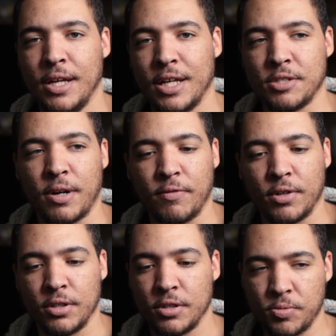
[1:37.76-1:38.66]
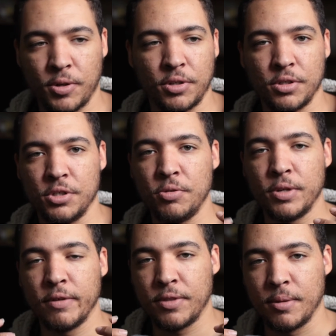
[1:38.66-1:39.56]
that's what I've called it. It's where you
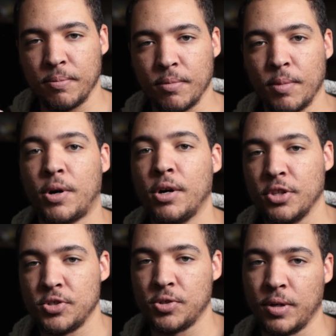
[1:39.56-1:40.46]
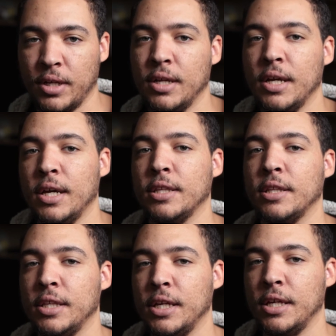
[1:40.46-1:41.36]
give them part of the story, and
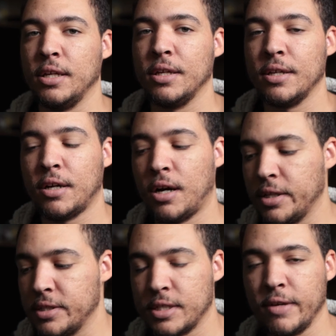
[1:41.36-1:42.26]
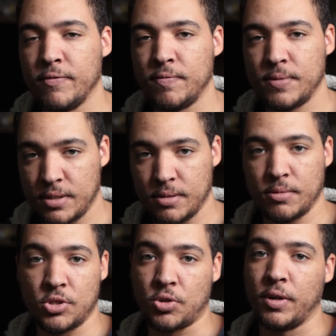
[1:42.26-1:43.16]
then the audience gives
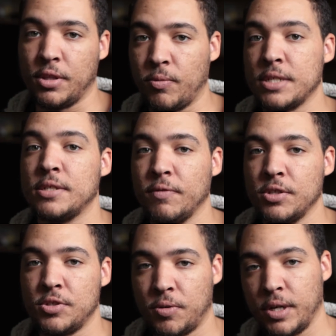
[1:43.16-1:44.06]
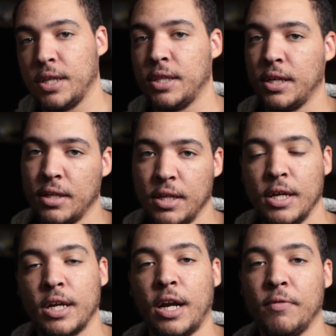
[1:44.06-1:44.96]
the story, the rest of the story, and
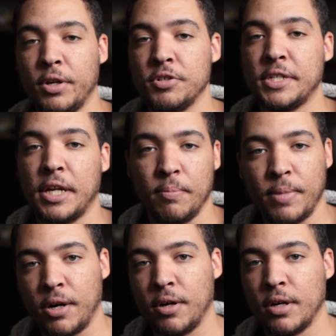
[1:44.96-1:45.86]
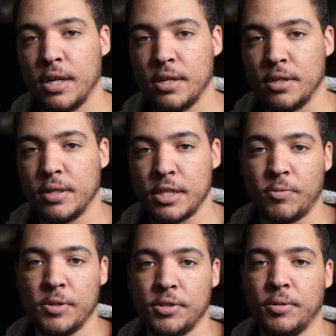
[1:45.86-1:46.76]
they kind of understand it better as a
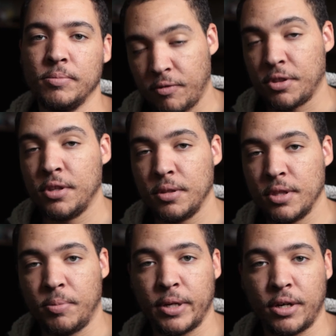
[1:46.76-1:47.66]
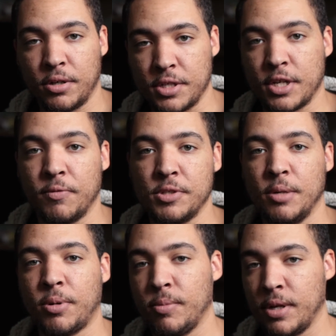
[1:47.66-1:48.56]
result. After the player discovers the
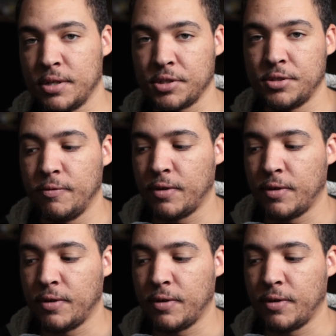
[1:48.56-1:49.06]
apartment and talks to the